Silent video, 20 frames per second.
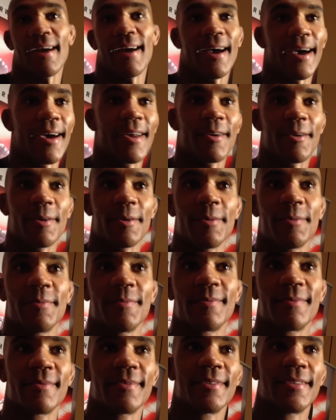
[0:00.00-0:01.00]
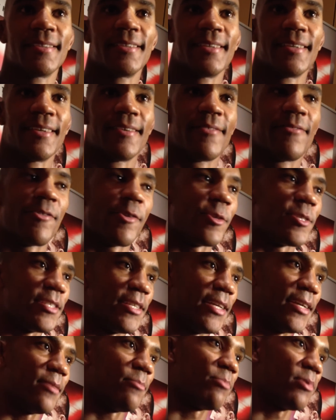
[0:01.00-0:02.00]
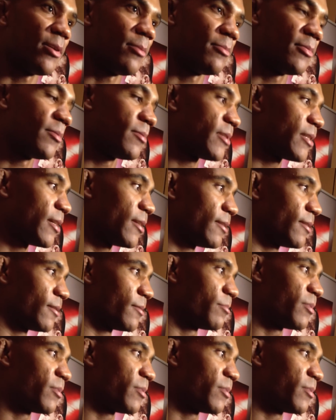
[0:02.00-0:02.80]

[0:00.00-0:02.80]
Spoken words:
I don't know. First, he had problems signing the